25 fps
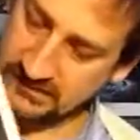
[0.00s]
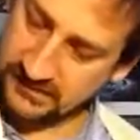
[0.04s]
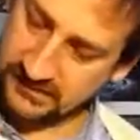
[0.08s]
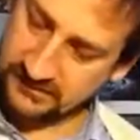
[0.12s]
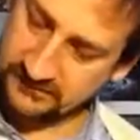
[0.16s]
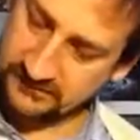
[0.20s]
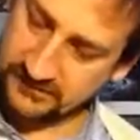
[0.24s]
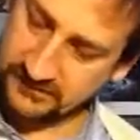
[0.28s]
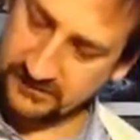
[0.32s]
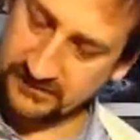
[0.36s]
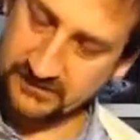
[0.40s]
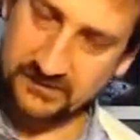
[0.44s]

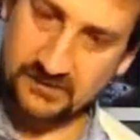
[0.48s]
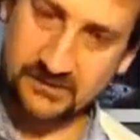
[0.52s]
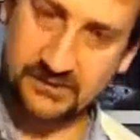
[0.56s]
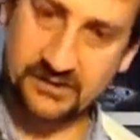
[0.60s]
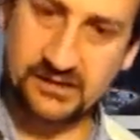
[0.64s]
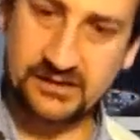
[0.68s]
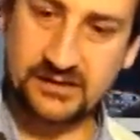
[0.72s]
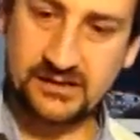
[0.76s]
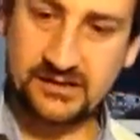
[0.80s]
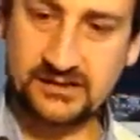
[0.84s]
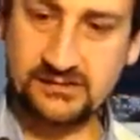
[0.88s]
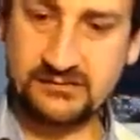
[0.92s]
if it's not a
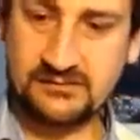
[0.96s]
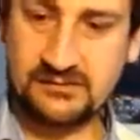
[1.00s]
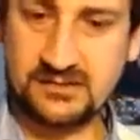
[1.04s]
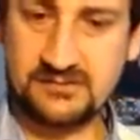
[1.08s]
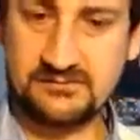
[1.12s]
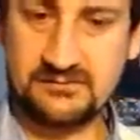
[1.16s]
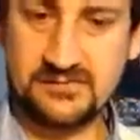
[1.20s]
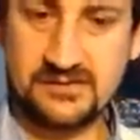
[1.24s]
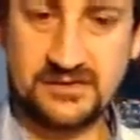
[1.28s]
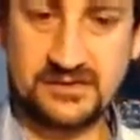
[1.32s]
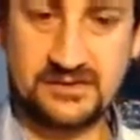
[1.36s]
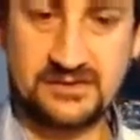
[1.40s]

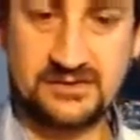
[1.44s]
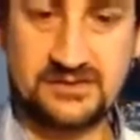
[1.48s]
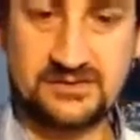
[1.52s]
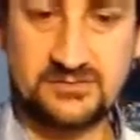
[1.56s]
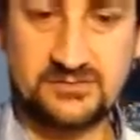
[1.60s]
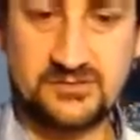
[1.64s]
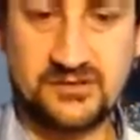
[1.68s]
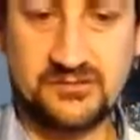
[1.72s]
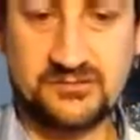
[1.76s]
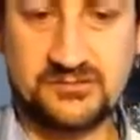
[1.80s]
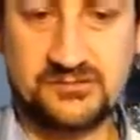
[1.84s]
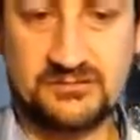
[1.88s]
kilogram, it's
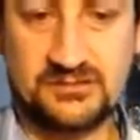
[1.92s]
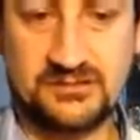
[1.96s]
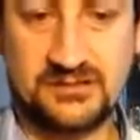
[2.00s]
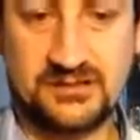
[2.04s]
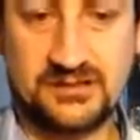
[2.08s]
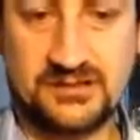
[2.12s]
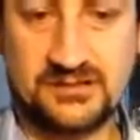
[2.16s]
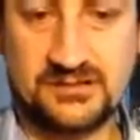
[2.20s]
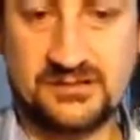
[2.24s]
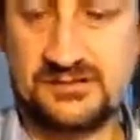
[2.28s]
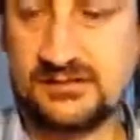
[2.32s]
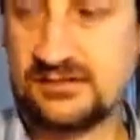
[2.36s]

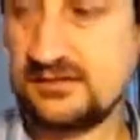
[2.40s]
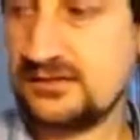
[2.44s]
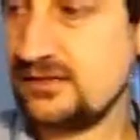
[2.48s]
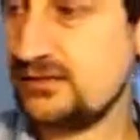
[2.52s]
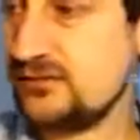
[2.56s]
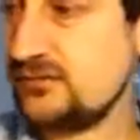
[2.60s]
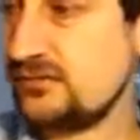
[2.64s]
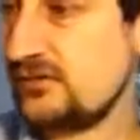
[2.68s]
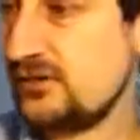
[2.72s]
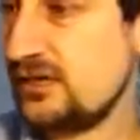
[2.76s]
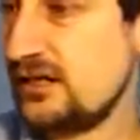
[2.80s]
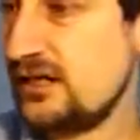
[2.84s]
probably
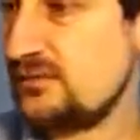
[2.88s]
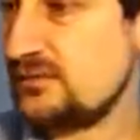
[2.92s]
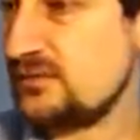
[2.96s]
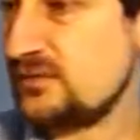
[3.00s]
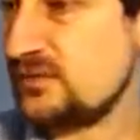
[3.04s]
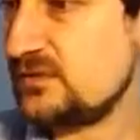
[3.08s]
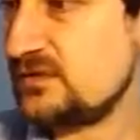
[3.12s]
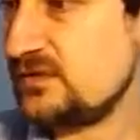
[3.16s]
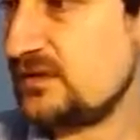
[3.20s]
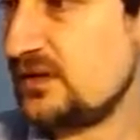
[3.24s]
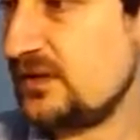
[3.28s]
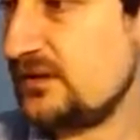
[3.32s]
600 grams
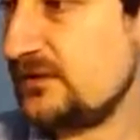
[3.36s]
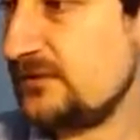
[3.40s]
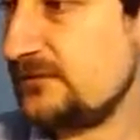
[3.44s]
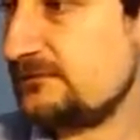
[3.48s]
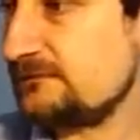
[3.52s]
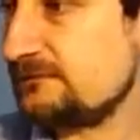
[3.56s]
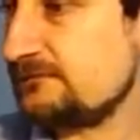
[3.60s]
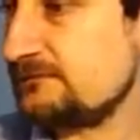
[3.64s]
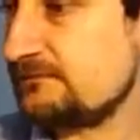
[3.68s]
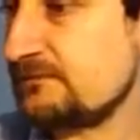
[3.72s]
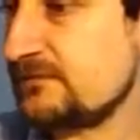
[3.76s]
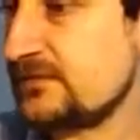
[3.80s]
or so,
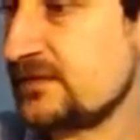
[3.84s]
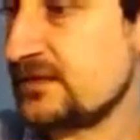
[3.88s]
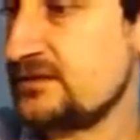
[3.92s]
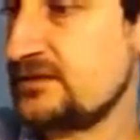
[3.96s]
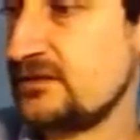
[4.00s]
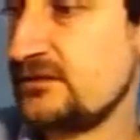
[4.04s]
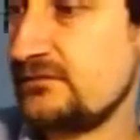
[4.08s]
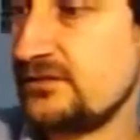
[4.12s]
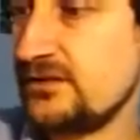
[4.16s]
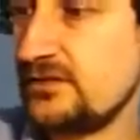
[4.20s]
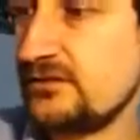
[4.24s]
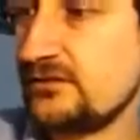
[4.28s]

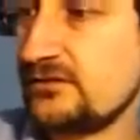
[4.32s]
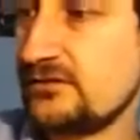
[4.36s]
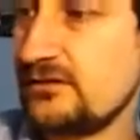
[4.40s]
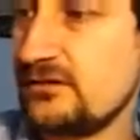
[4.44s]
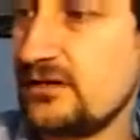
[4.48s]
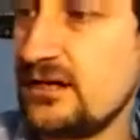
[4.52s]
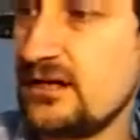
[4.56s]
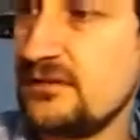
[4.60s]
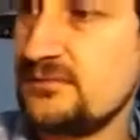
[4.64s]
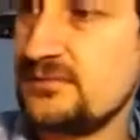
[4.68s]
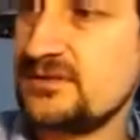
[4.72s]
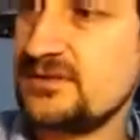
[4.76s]
700
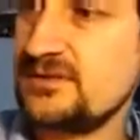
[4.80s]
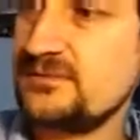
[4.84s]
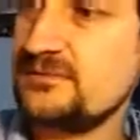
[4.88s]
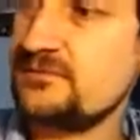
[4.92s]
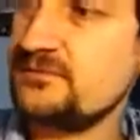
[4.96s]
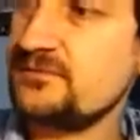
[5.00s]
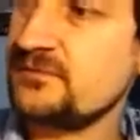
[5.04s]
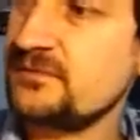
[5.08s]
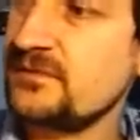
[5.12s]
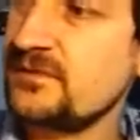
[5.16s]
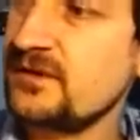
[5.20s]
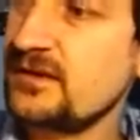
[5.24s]
grams.
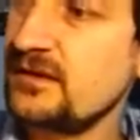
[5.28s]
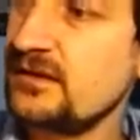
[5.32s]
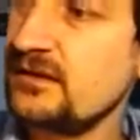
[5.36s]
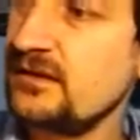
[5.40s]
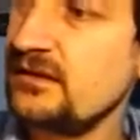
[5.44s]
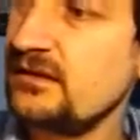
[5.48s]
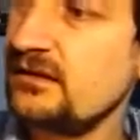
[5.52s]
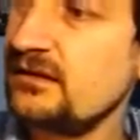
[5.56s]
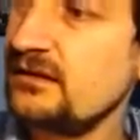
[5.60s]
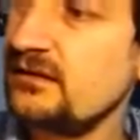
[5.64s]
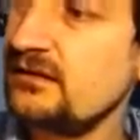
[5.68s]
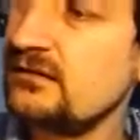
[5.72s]

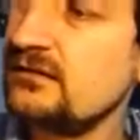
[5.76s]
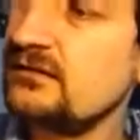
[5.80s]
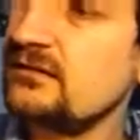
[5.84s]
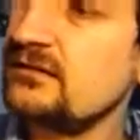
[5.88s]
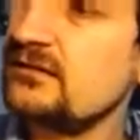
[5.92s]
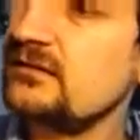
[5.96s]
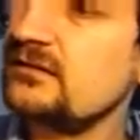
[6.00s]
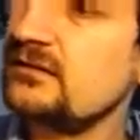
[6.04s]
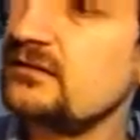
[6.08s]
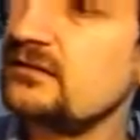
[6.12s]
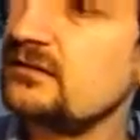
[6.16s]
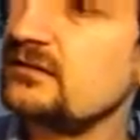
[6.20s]

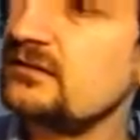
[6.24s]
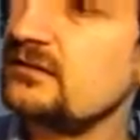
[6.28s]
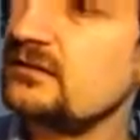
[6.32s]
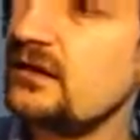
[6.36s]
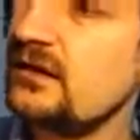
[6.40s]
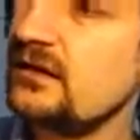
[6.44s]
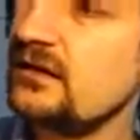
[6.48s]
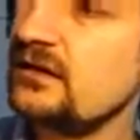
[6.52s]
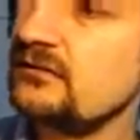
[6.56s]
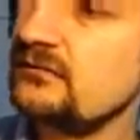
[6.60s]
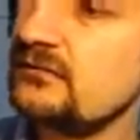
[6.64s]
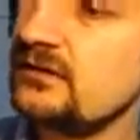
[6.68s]
Does it say
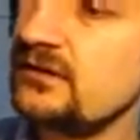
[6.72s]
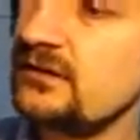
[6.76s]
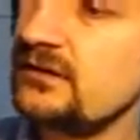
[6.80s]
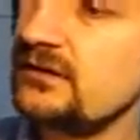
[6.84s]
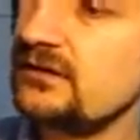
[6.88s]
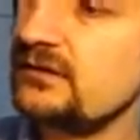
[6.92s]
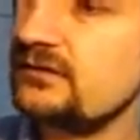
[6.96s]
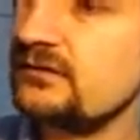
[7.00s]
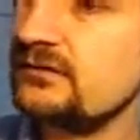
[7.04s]
anywhere?